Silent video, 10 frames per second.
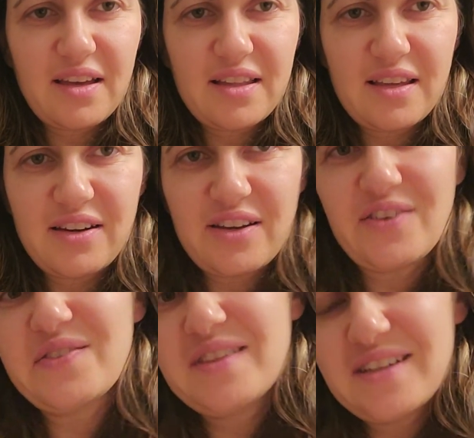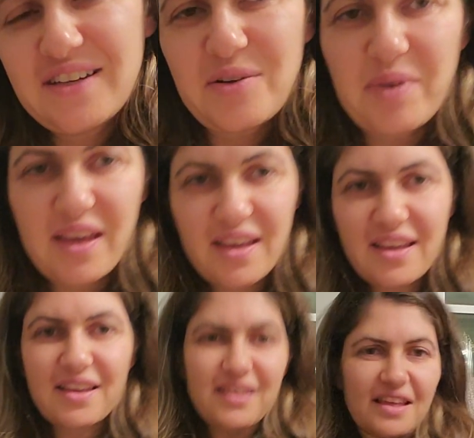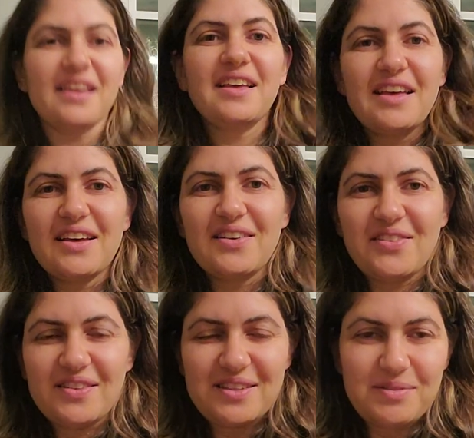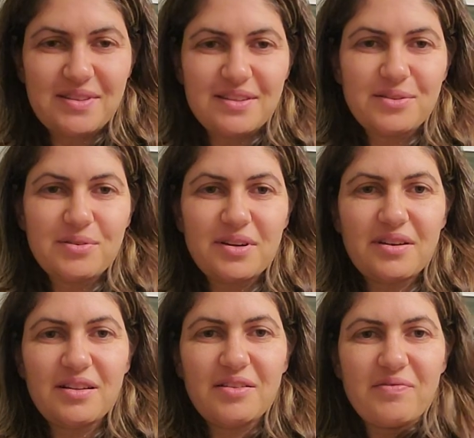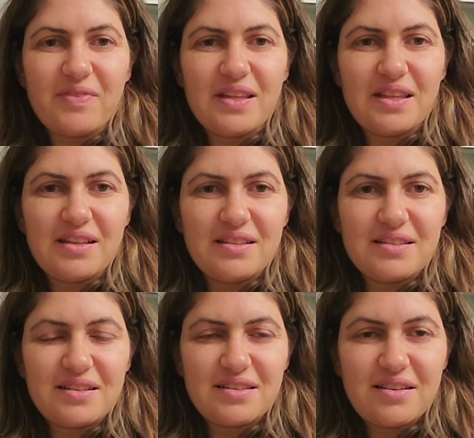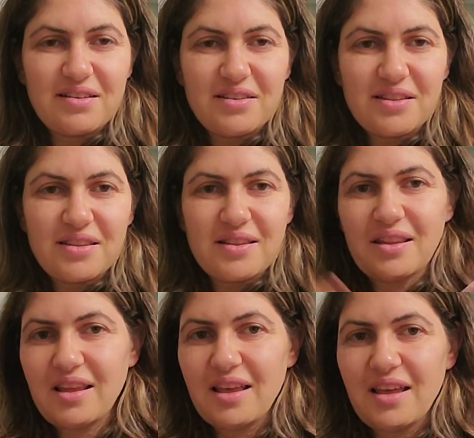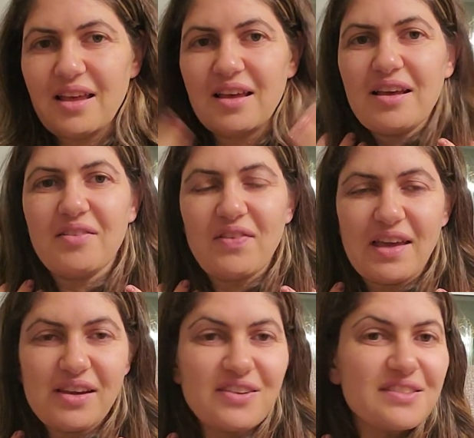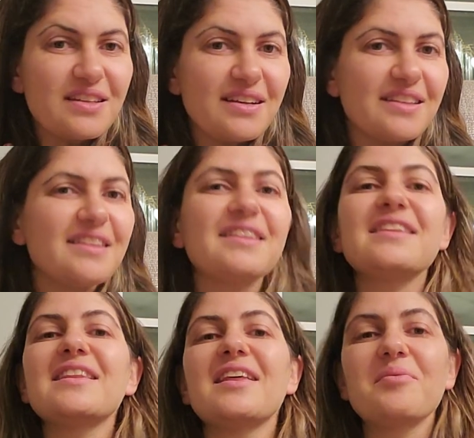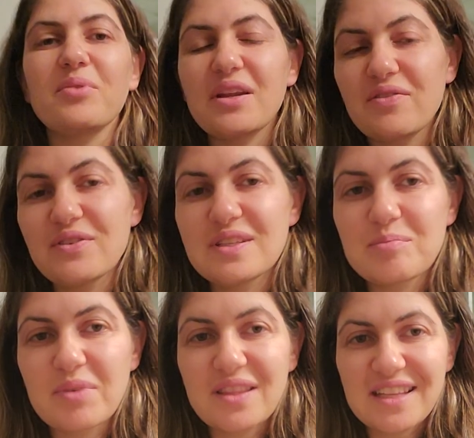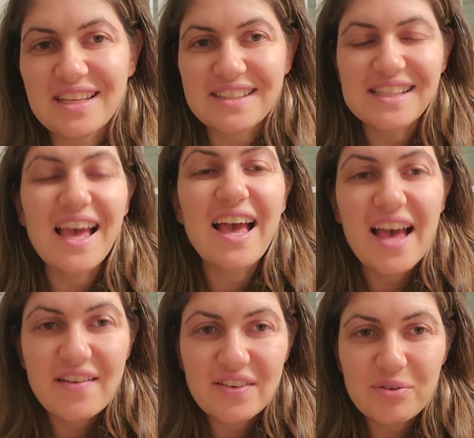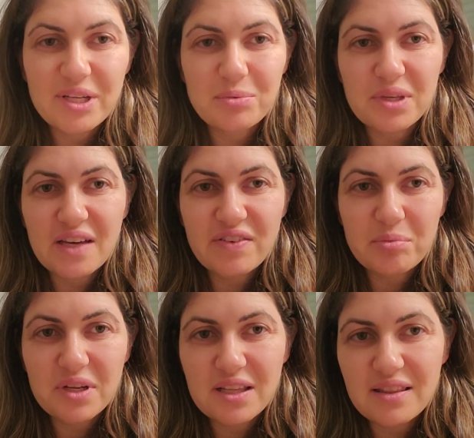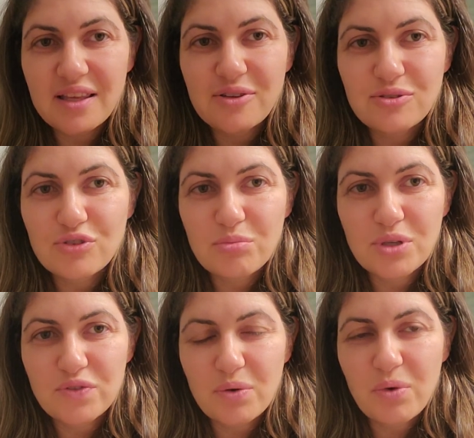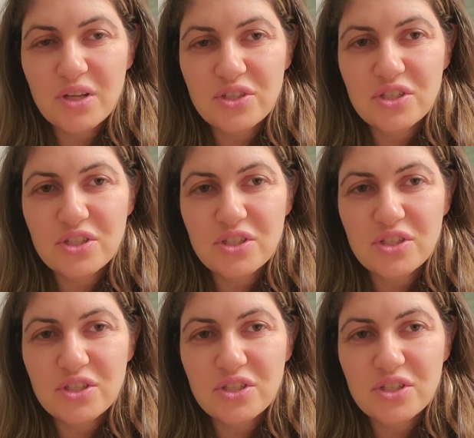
Here you go. There you go, my really sweet tutorial. My nails are done. My hair is done. I'm ready for this Monday. Have a great week, everybody. Thank you so much for watching.